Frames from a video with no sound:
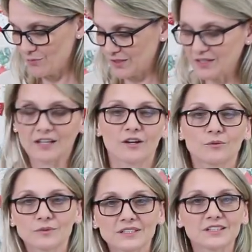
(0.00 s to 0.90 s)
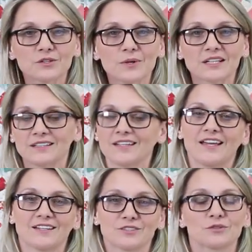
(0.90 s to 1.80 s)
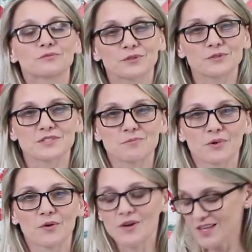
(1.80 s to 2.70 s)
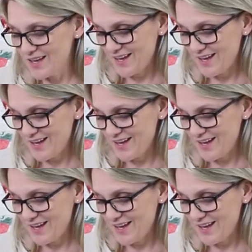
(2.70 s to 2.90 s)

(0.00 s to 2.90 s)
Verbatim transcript: we're gonna go really quick quickly and do fusible